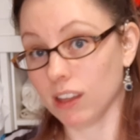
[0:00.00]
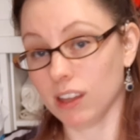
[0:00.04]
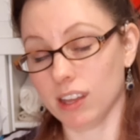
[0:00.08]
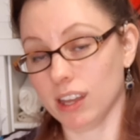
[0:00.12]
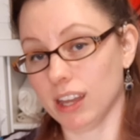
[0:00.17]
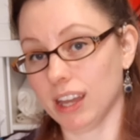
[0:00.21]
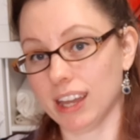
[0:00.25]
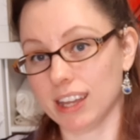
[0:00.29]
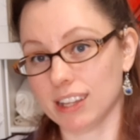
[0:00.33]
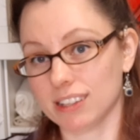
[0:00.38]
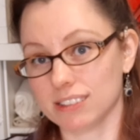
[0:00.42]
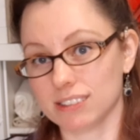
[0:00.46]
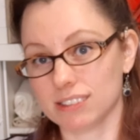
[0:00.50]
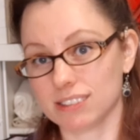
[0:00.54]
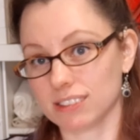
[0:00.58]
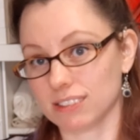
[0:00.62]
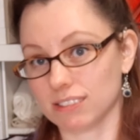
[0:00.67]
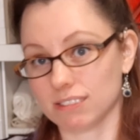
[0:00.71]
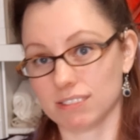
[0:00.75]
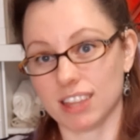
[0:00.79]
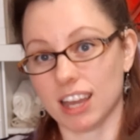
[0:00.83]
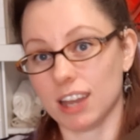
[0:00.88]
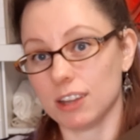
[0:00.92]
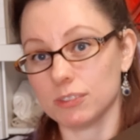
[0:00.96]
and
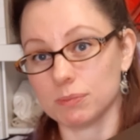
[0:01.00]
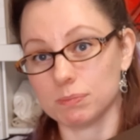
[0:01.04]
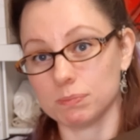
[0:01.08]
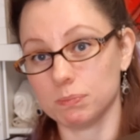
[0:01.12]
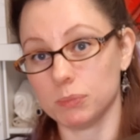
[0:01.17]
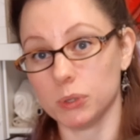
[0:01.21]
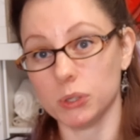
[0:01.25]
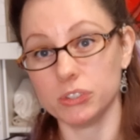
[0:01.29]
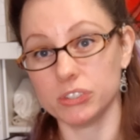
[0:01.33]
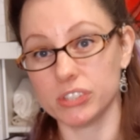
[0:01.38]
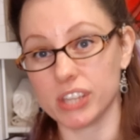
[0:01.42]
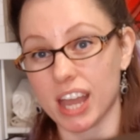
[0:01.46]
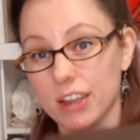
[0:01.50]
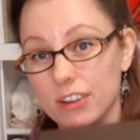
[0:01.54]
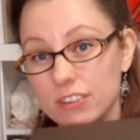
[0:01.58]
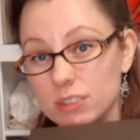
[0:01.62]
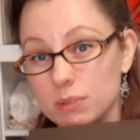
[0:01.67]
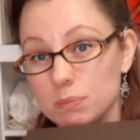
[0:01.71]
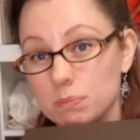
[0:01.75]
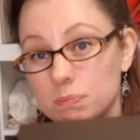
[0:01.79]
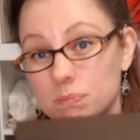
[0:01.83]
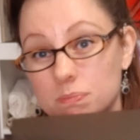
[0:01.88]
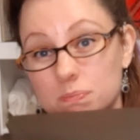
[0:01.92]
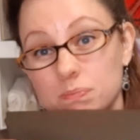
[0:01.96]
that puts it out of
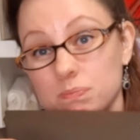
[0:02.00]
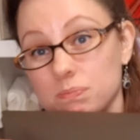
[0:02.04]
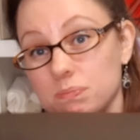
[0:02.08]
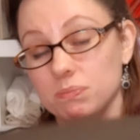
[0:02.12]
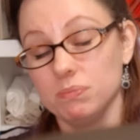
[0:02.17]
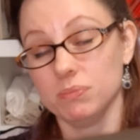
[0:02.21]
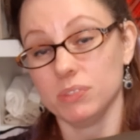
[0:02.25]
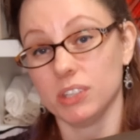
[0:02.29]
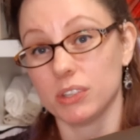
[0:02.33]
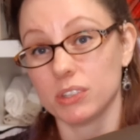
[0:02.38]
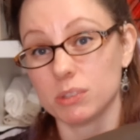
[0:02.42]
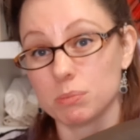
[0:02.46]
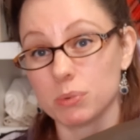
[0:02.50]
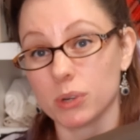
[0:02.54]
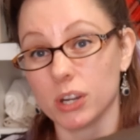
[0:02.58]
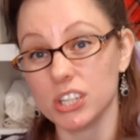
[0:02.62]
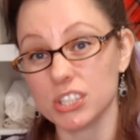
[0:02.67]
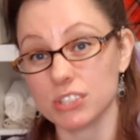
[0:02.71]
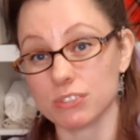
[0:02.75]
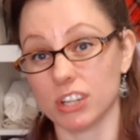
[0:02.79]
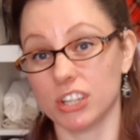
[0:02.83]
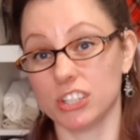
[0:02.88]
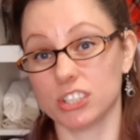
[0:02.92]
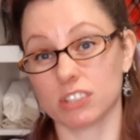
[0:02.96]
the price
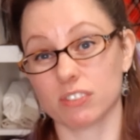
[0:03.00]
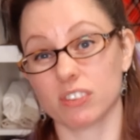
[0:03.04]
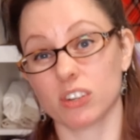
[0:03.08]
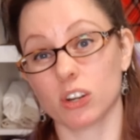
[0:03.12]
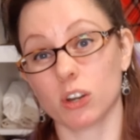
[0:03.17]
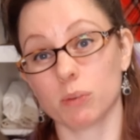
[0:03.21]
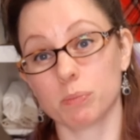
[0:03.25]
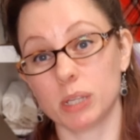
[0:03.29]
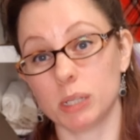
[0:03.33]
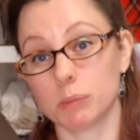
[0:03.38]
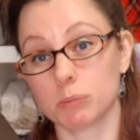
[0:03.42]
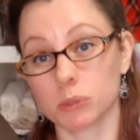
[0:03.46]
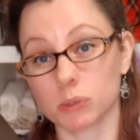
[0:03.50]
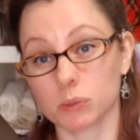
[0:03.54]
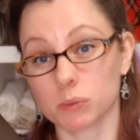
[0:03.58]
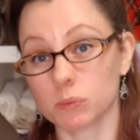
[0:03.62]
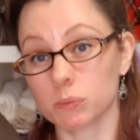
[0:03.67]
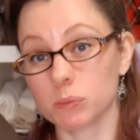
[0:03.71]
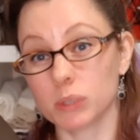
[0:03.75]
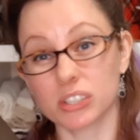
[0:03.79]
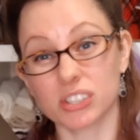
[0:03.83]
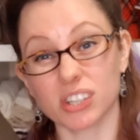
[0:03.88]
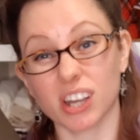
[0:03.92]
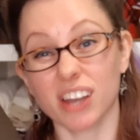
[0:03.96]
range of a lot of people,
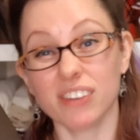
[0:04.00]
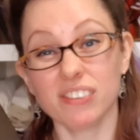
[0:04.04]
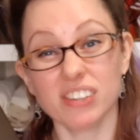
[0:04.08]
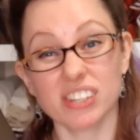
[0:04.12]
which I think